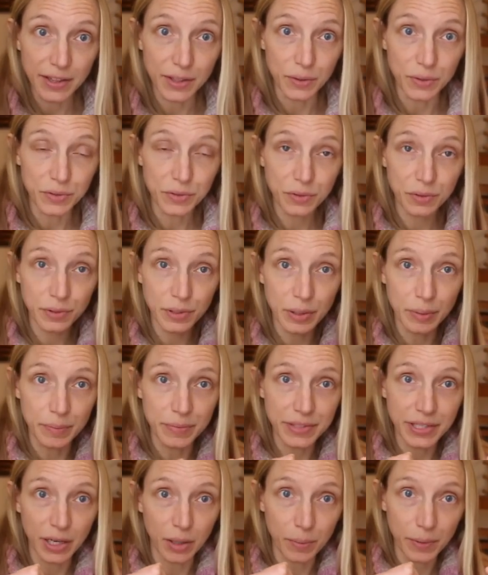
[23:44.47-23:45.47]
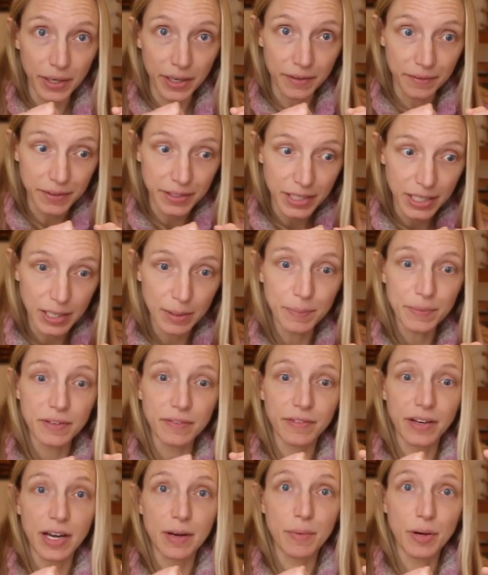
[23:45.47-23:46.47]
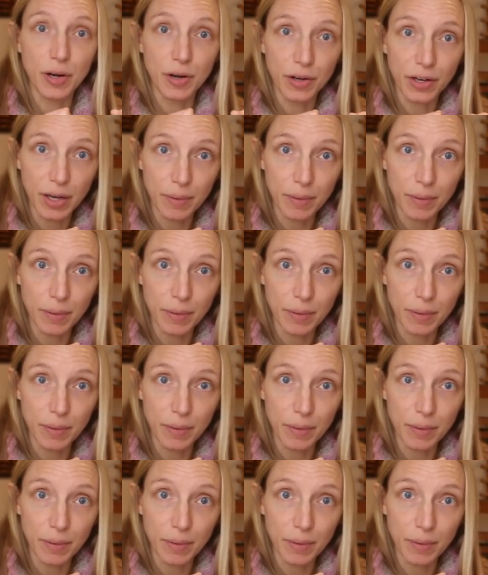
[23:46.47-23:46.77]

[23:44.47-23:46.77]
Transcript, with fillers: and those crimps help kind of keep the fiber